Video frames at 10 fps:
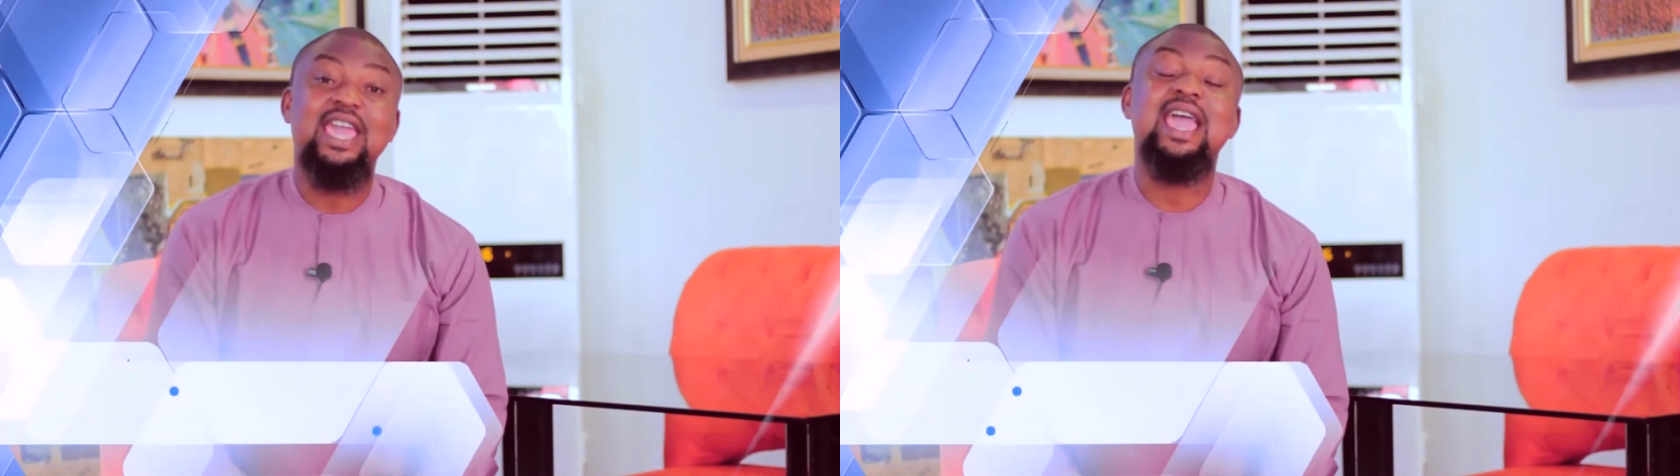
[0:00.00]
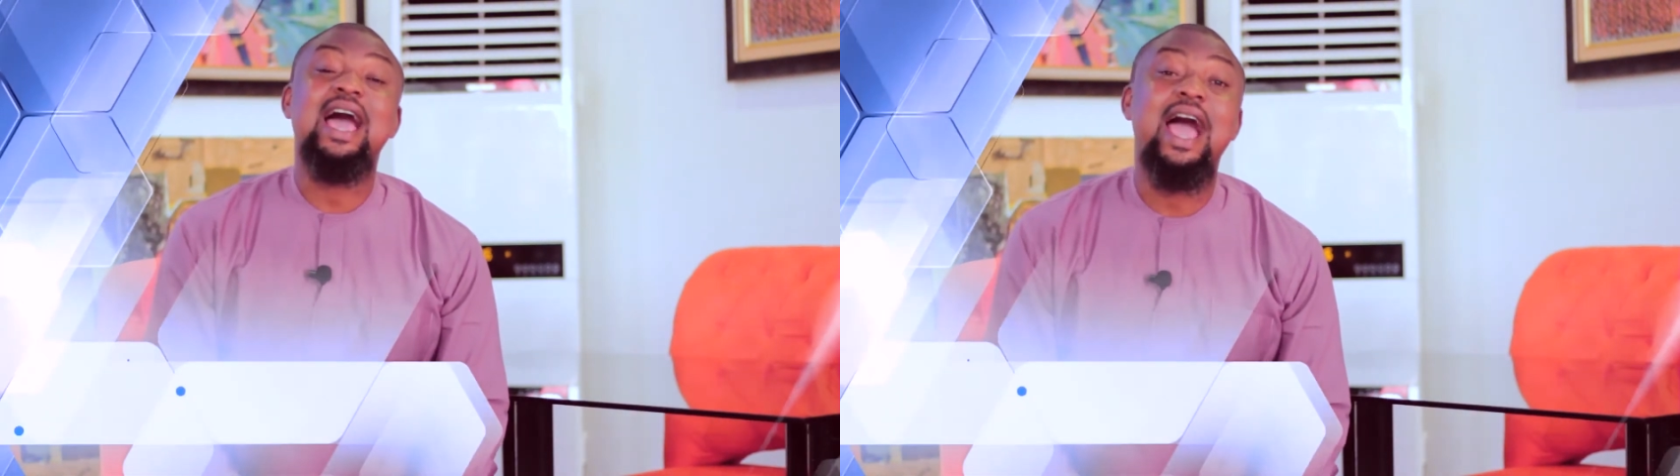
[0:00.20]

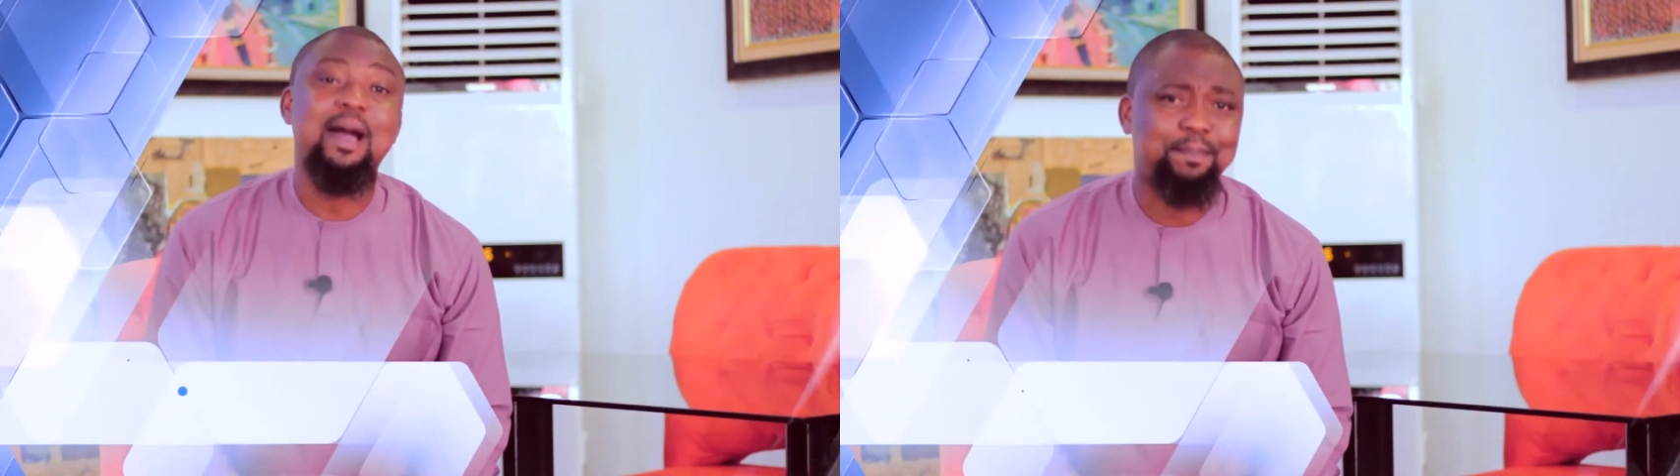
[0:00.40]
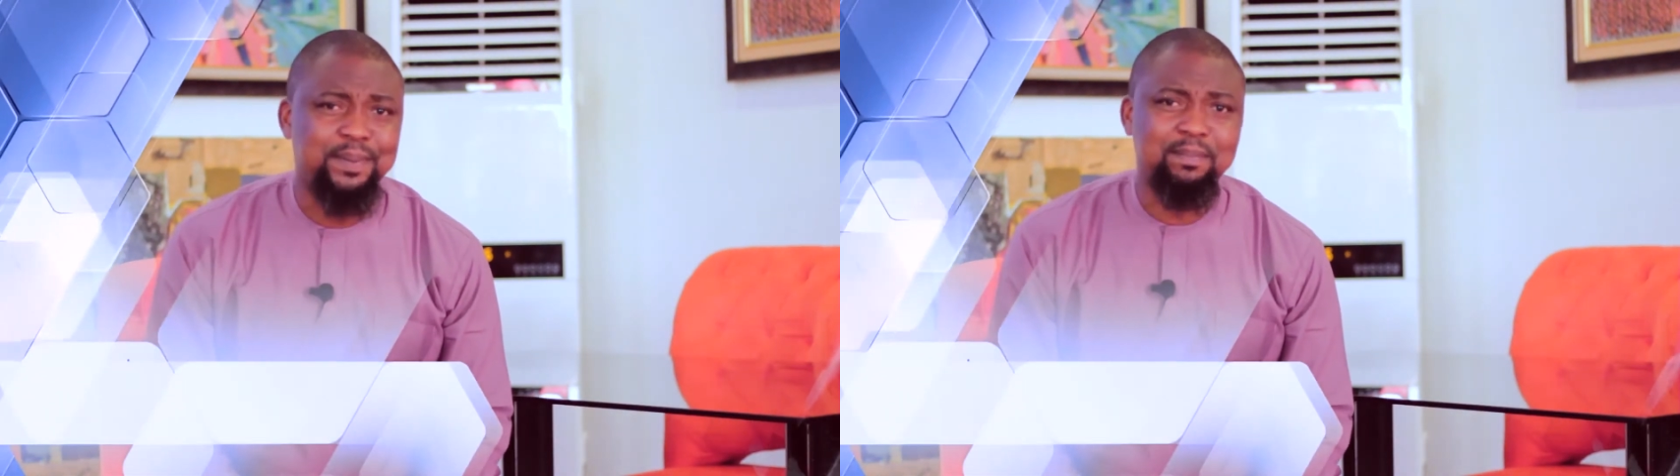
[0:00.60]
a
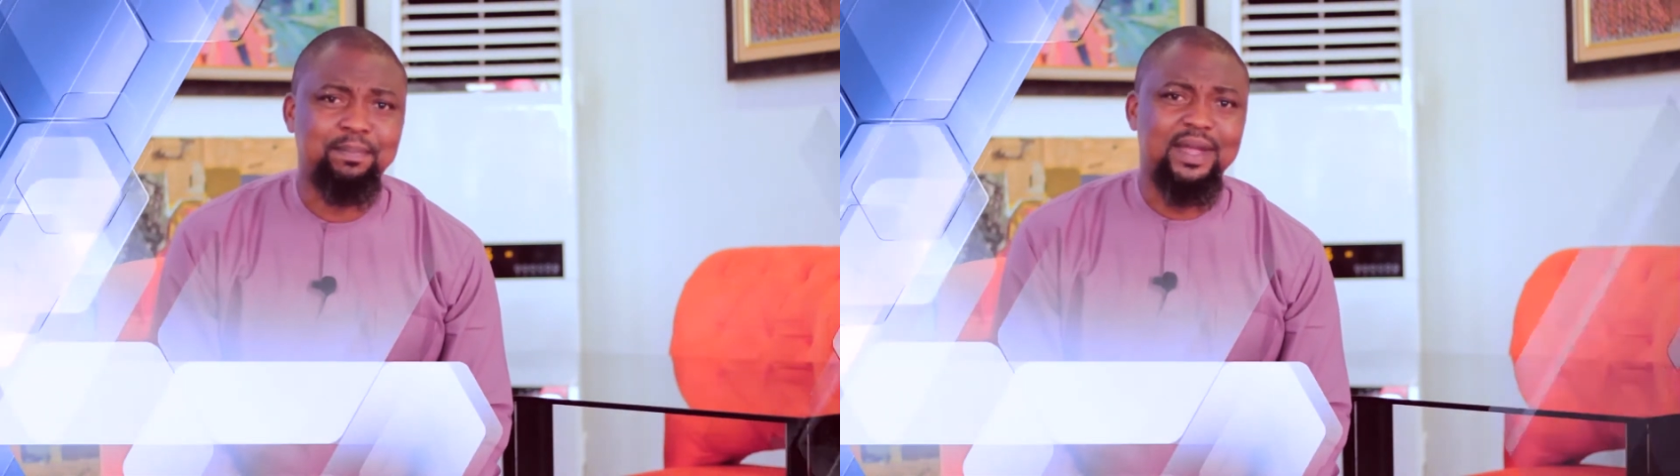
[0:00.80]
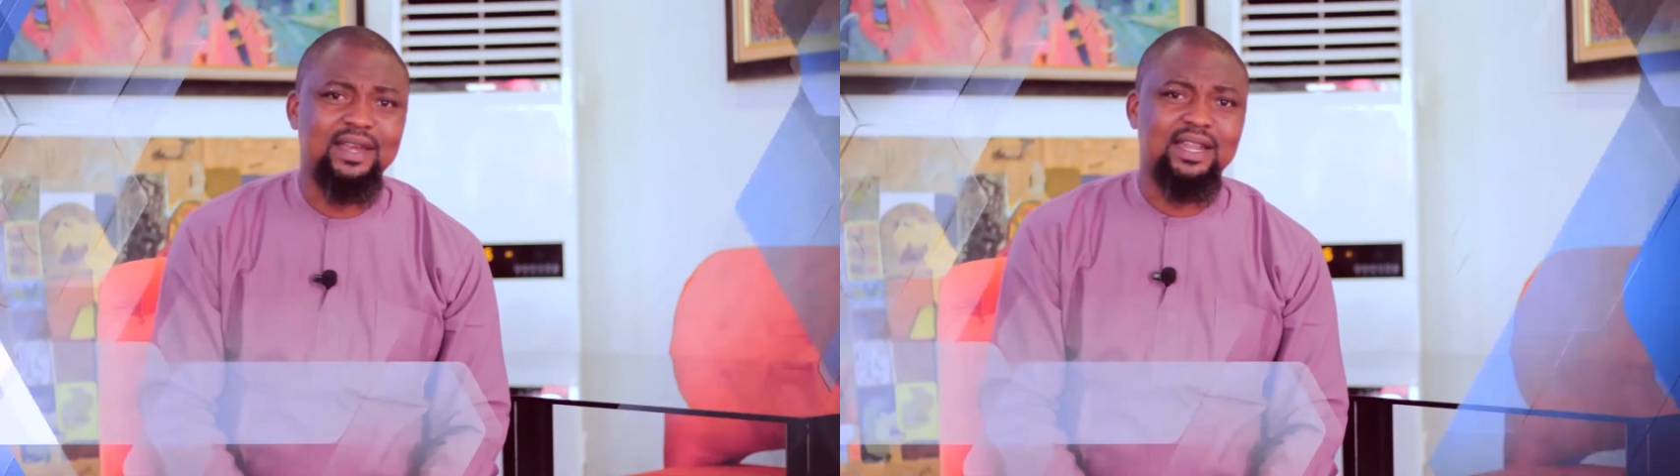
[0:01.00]
happy
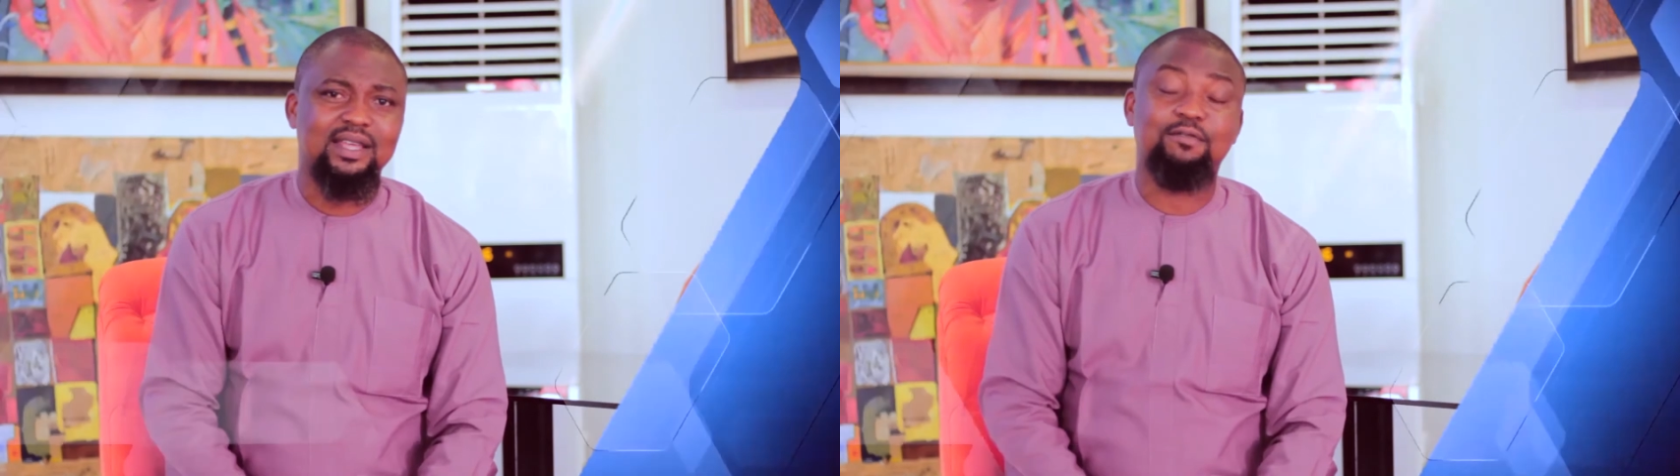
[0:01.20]
birthday.